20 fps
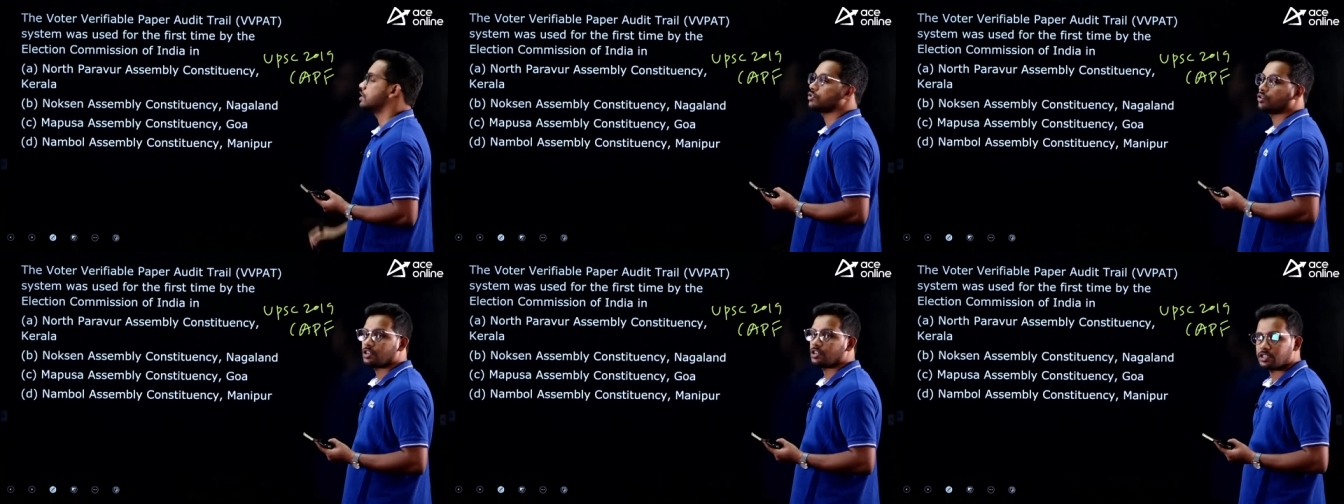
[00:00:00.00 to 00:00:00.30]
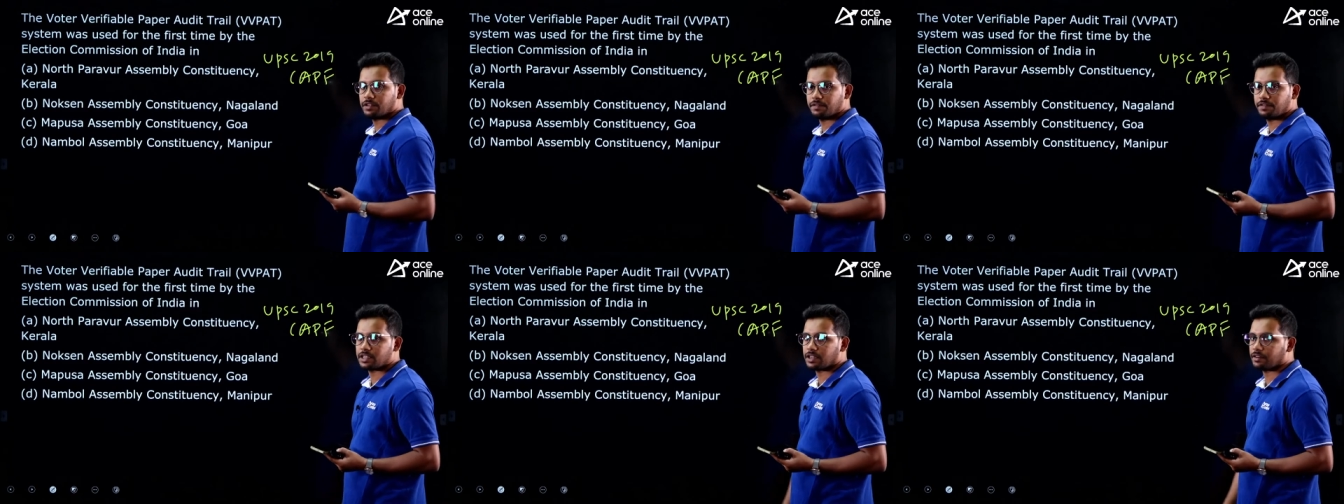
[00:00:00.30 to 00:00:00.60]
is not
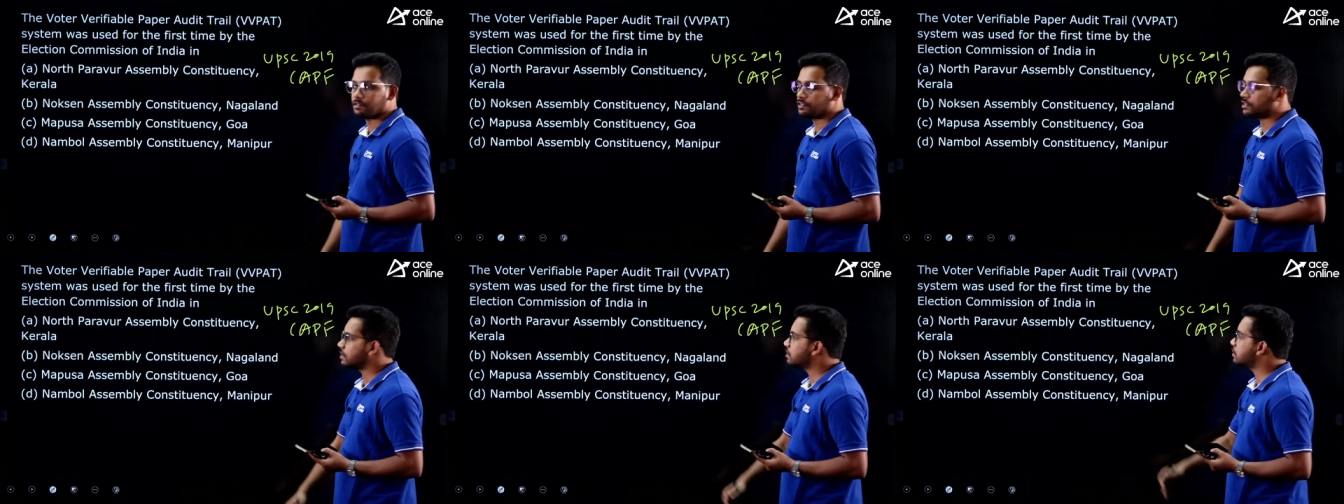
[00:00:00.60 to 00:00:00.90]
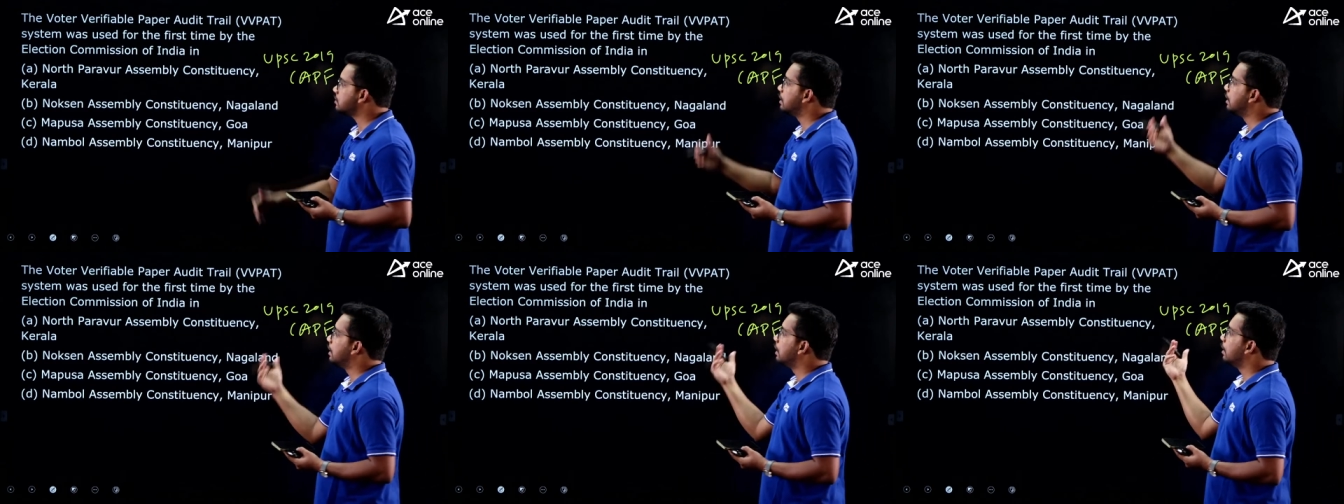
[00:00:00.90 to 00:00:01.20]
civil
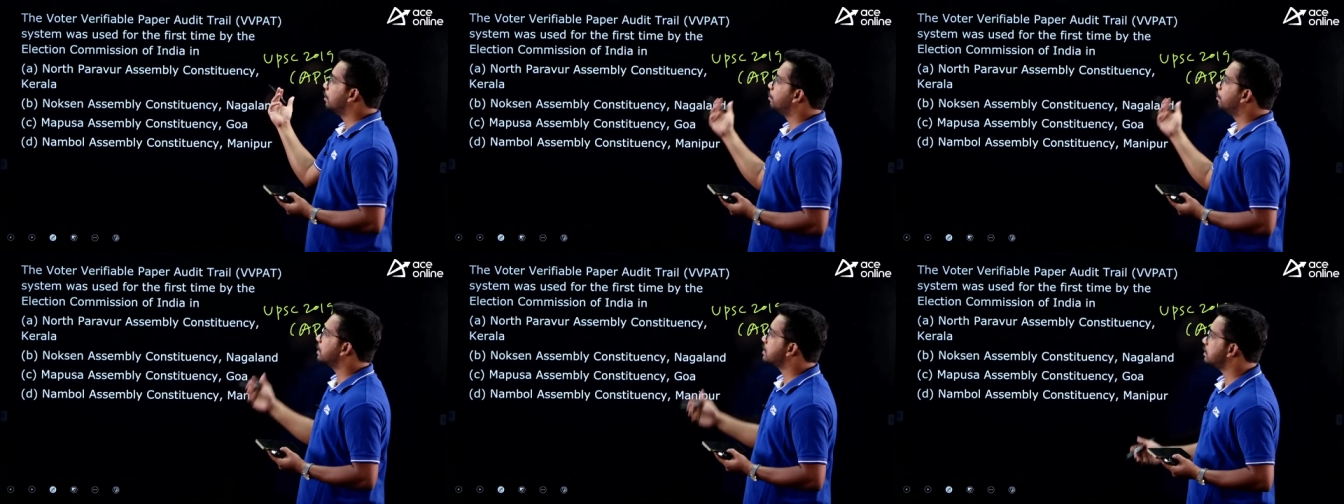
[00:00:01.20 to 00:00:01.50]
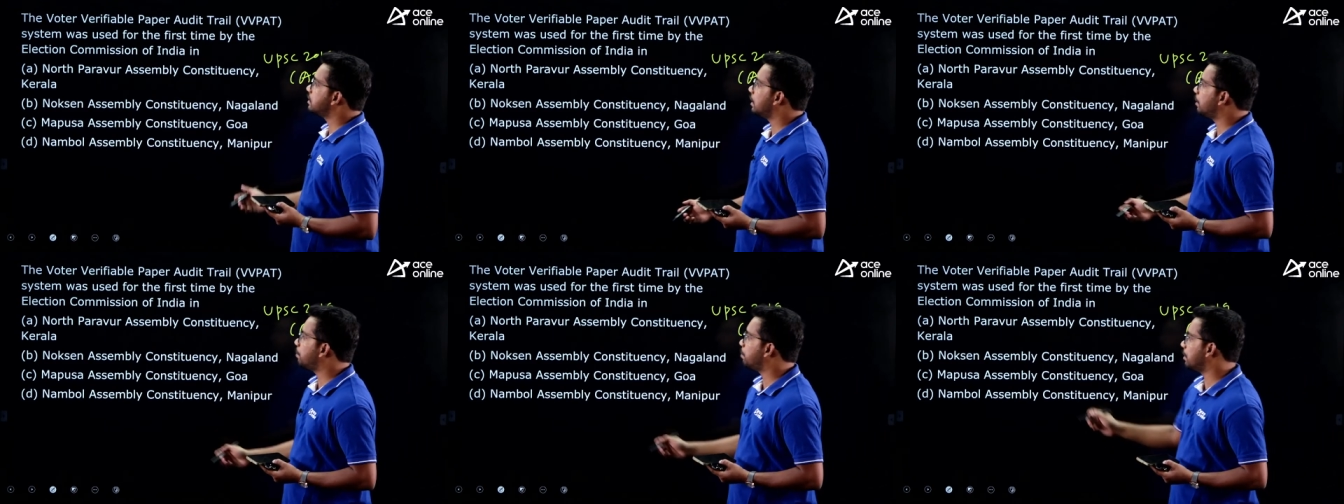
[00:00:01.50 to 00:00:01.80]
services, but
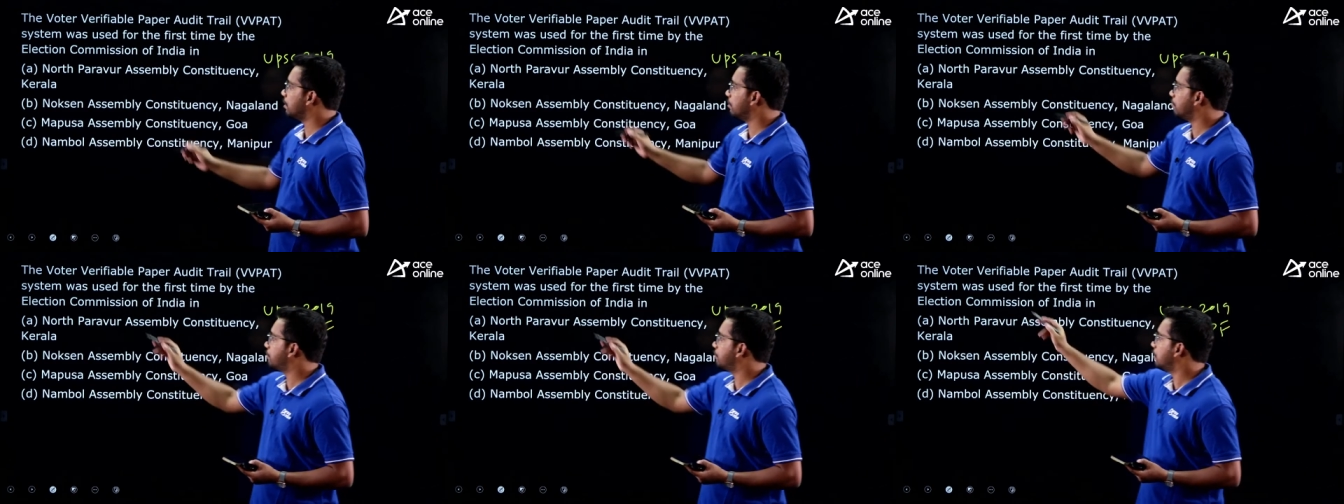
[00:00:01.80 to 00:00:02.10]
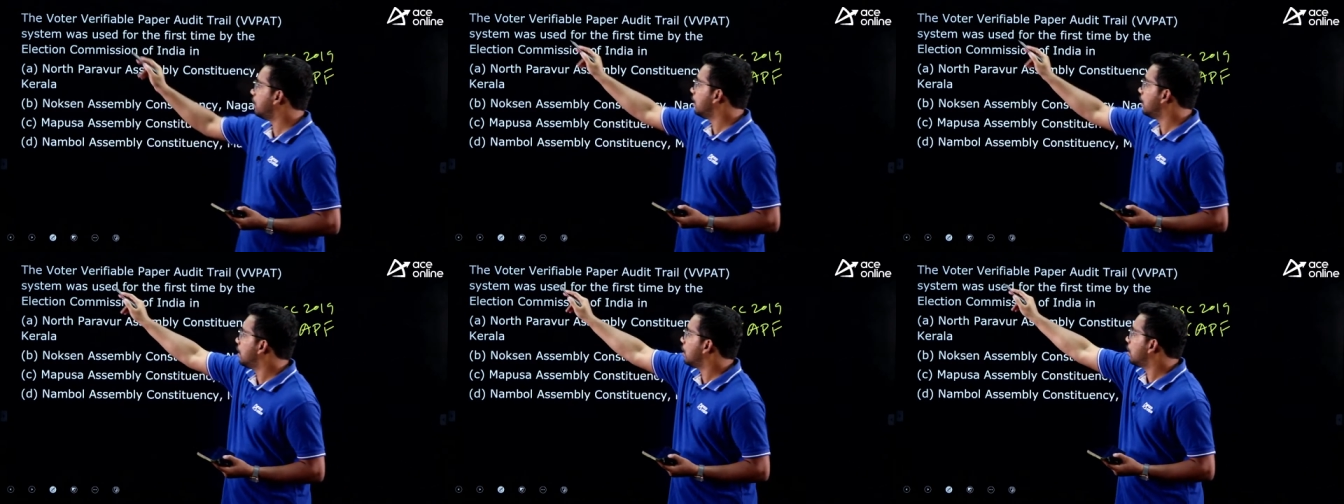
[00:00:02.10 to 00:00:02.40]
CAPF.
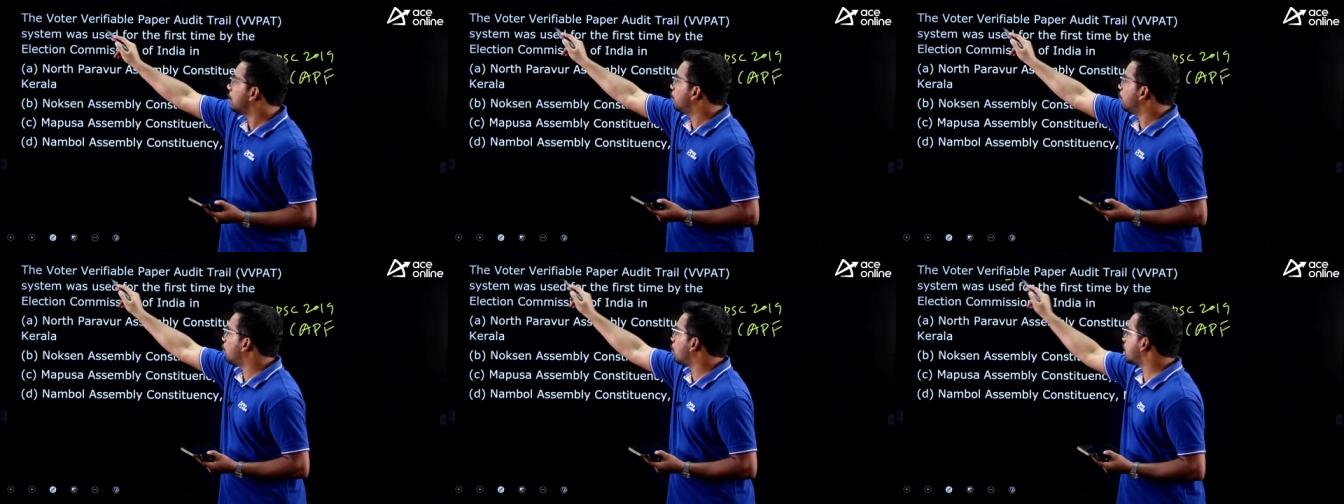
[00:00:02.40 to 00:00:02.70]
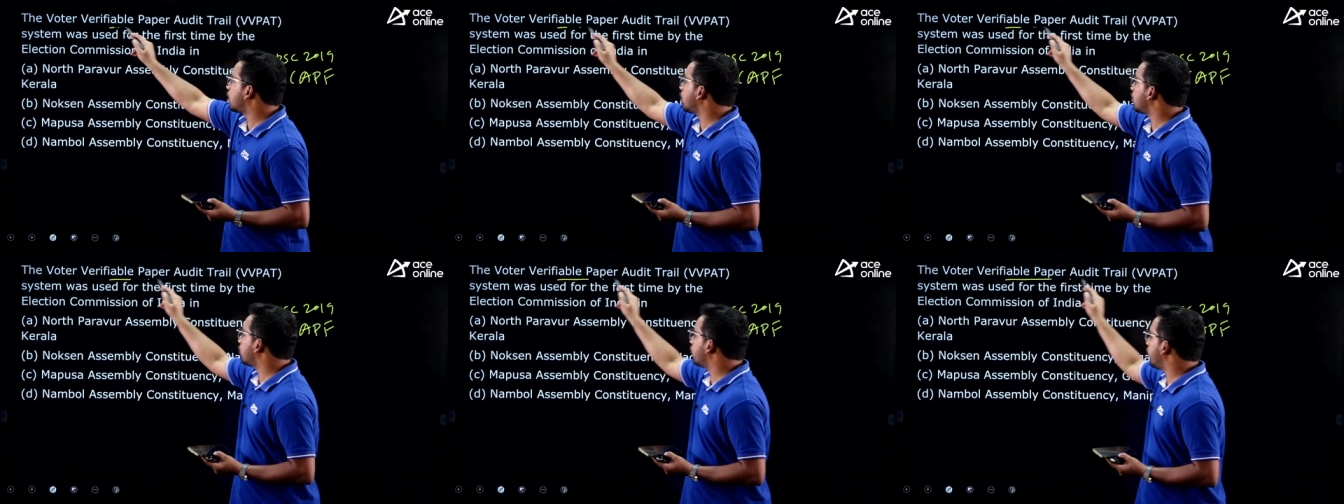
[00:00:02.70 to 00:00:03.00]

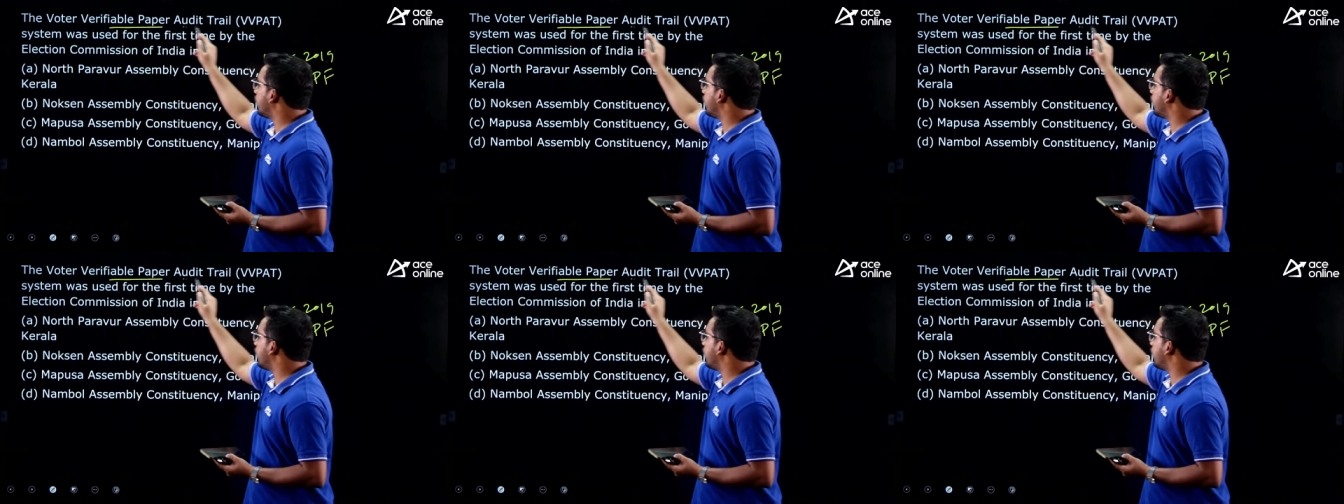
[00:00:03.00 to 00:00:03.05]
Voter